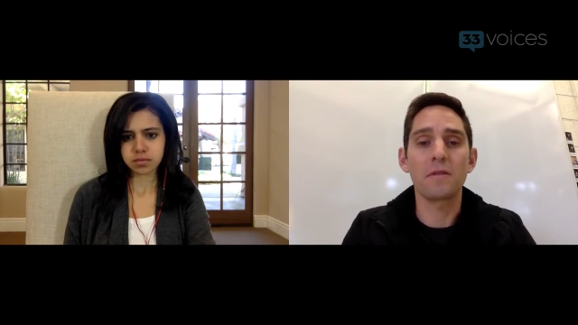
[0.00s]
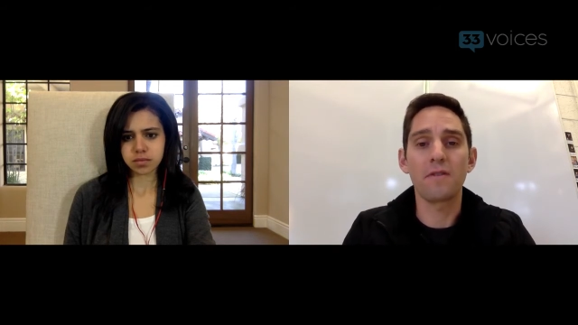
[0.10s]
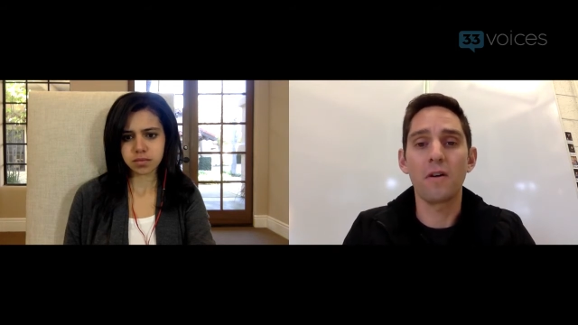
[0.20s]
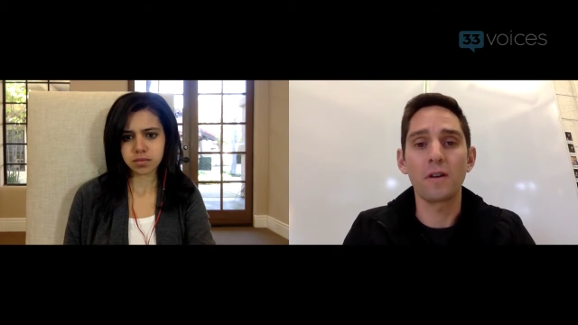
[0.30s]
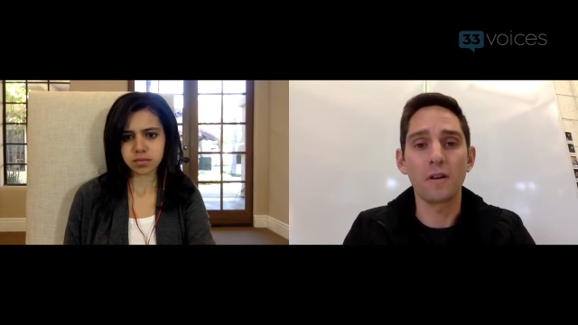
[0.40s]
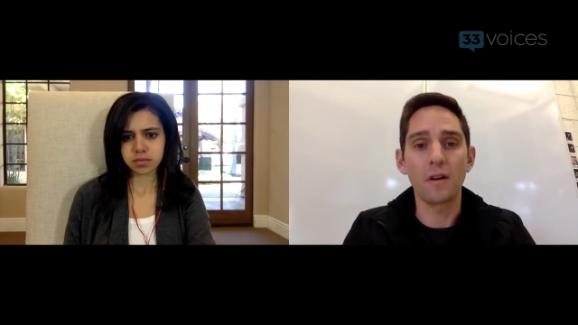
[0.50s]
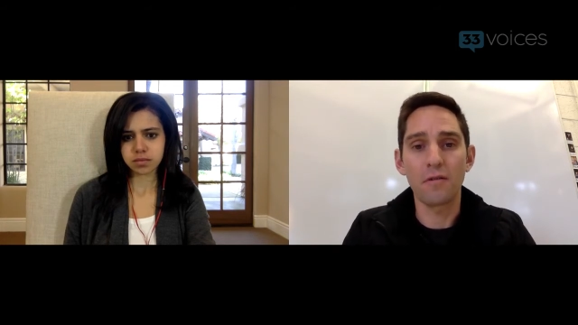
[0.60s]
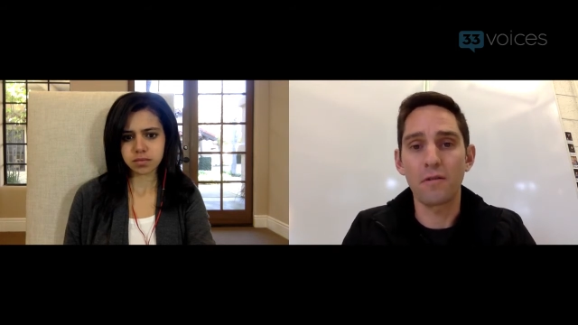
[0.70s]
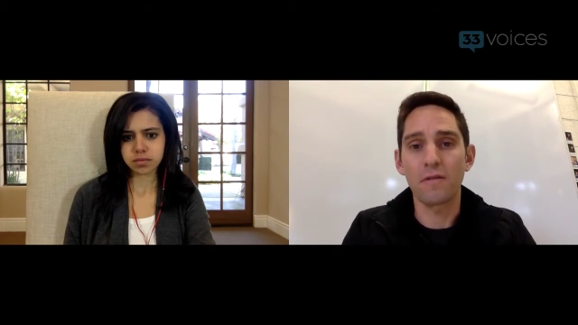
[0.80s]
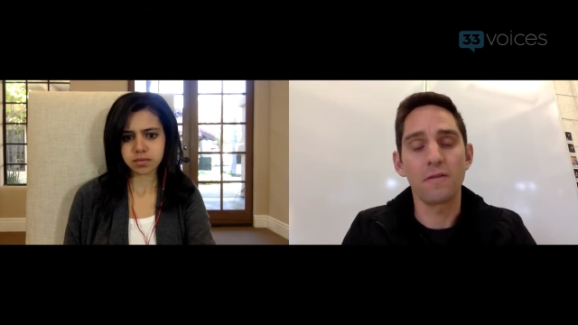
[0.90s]
Speaker 1: your phone and
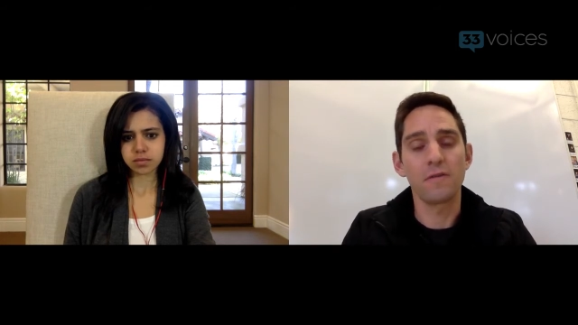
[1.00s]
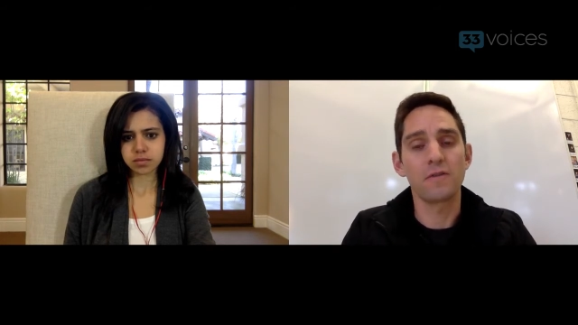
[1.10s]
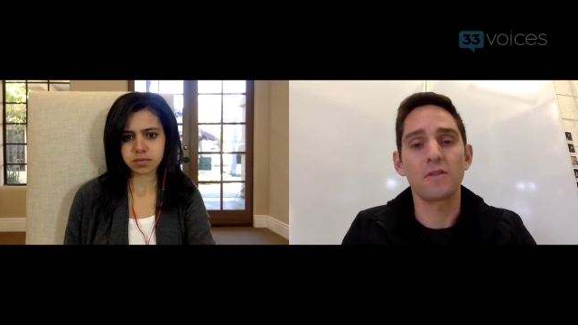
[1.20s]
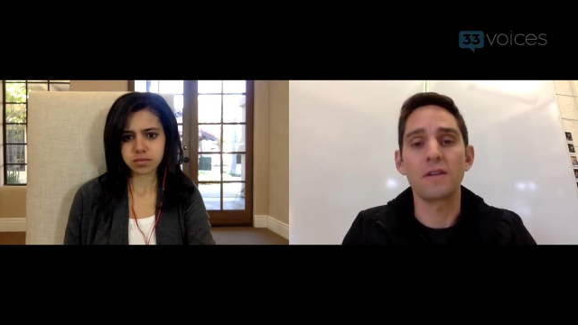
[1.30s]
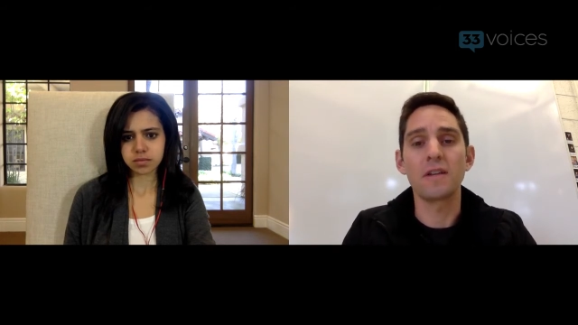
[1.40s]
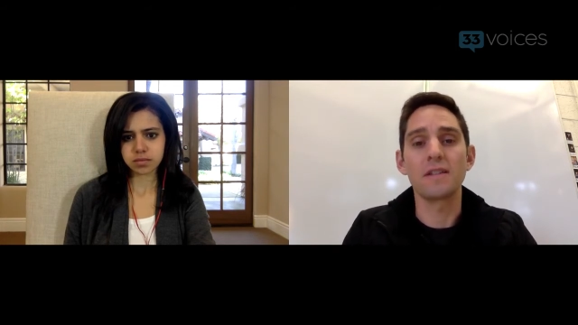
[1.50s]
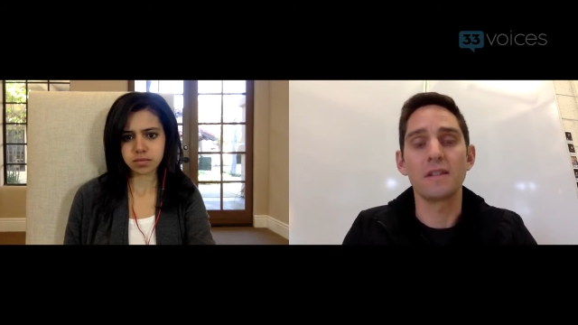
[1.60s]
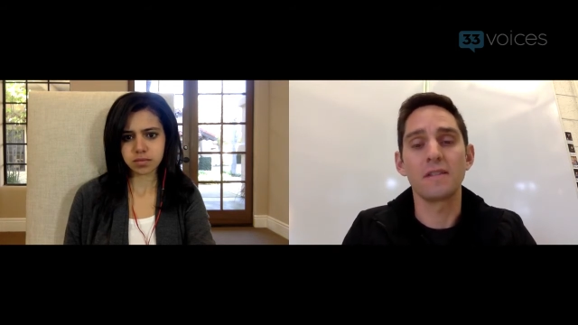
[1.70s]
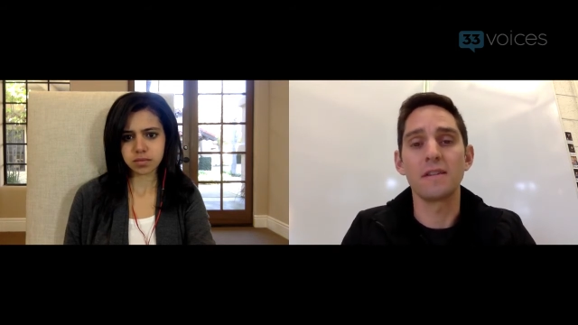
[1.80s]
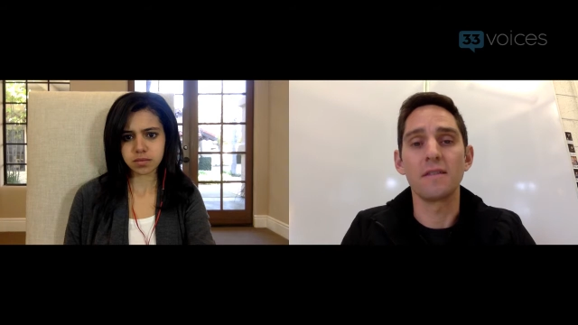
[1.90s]
go through a few screens
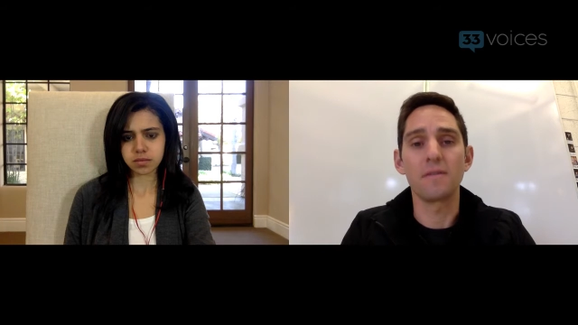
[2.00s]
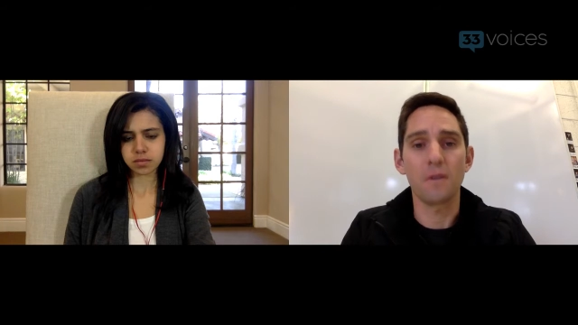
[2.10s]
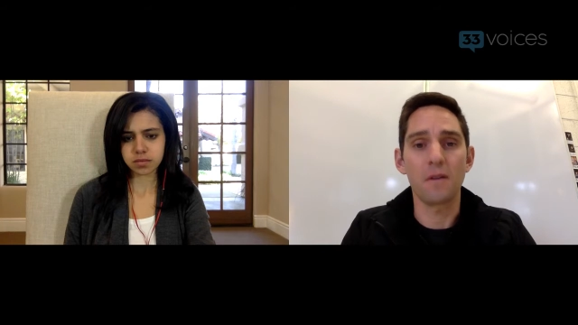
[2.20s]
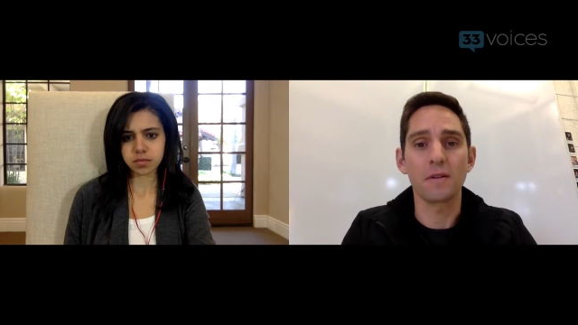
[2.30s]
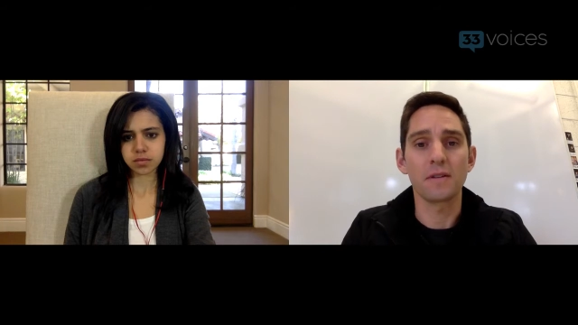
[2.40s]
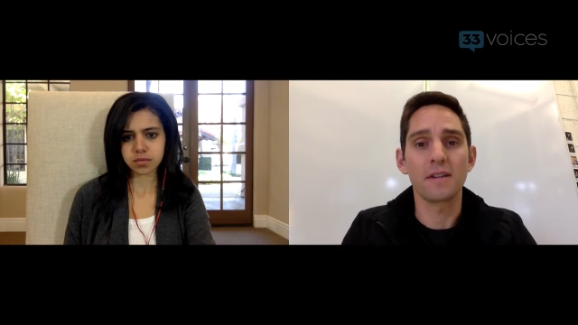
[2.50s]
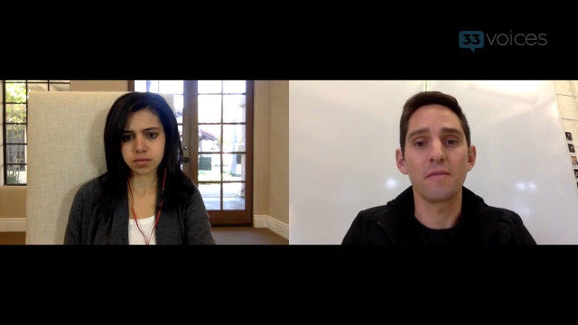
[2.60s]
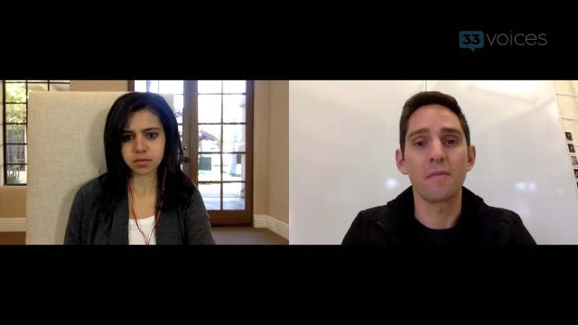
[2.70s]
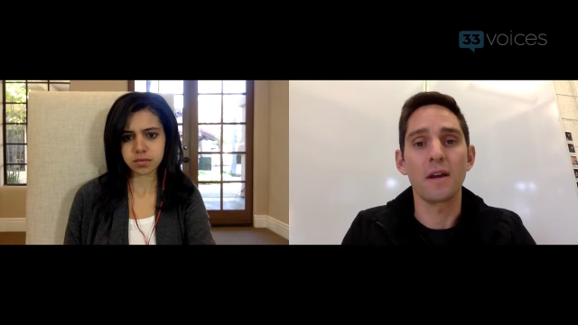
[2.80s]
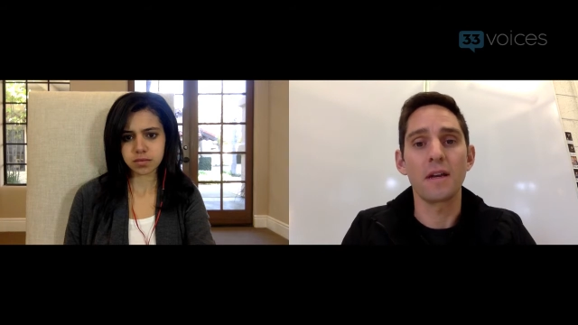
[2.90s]
and then see if you were able to
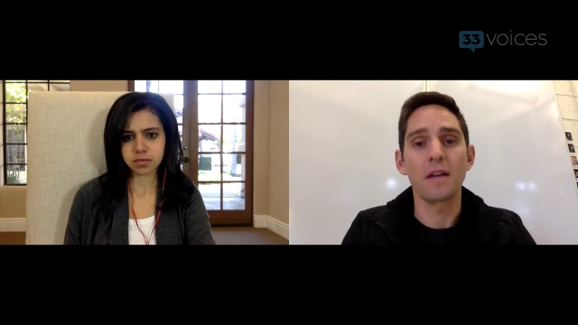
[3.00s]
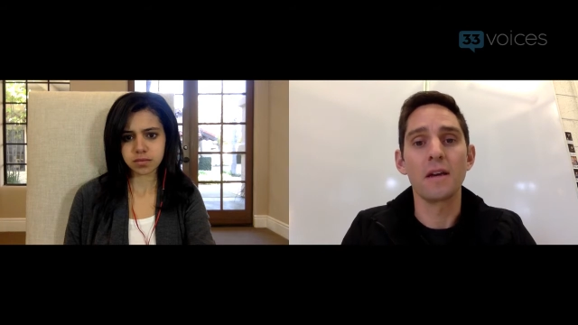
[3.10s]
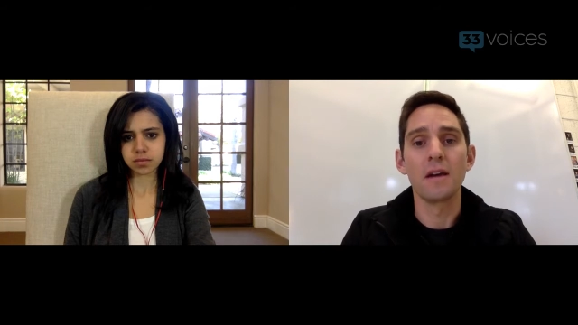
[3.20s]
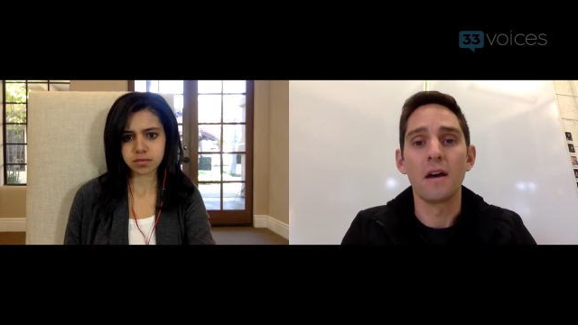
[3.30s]
save money.